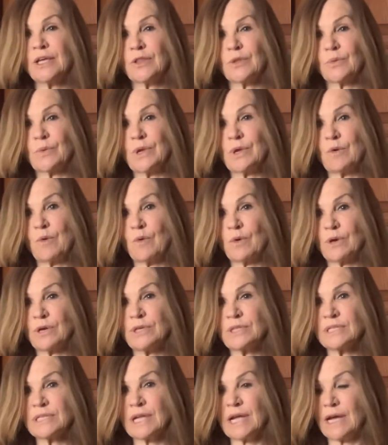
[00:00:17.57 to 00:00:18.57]

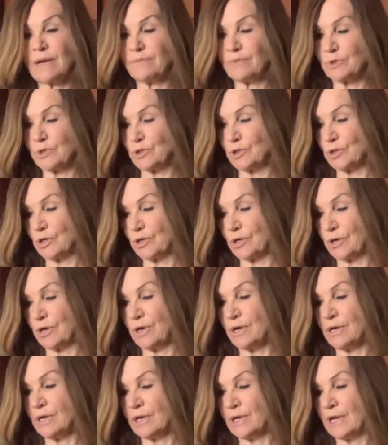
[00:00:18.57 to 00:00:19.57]
3/4 cup
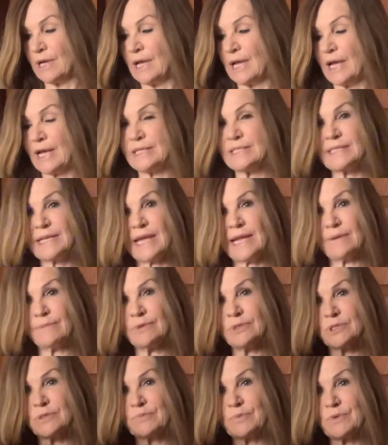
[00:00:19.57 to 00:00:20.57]
sugar, a
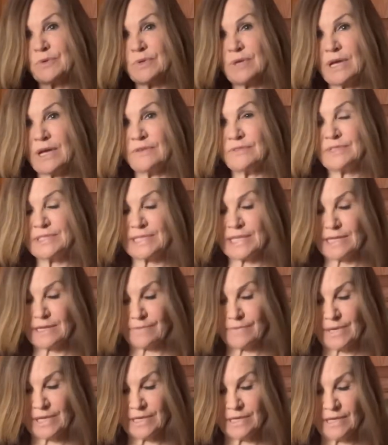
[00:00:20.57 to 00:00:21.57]
tablespoon of
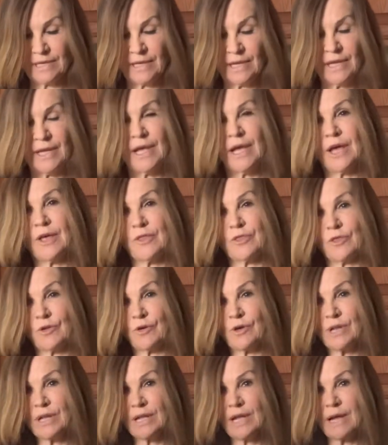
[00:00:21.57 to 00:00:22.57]
cinnamon, a
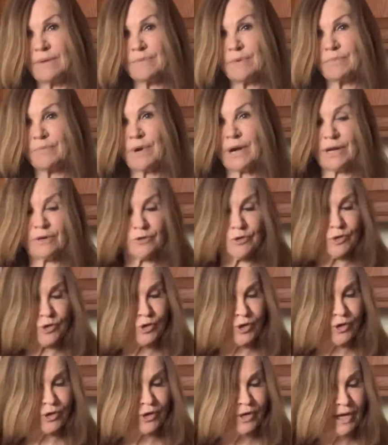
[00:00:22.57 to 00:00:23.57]
third a cup of brown
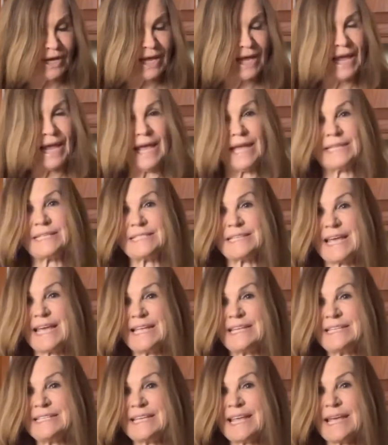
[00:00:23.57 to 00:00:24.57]
sugar, and
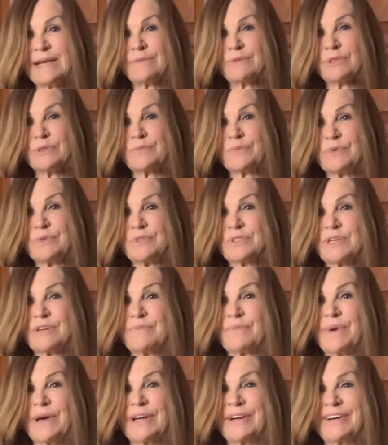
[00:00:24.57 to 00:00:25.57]
10 tablespoons
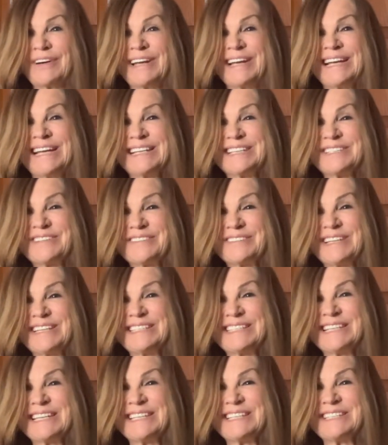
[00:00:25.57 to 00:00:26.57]
of butter. So let's get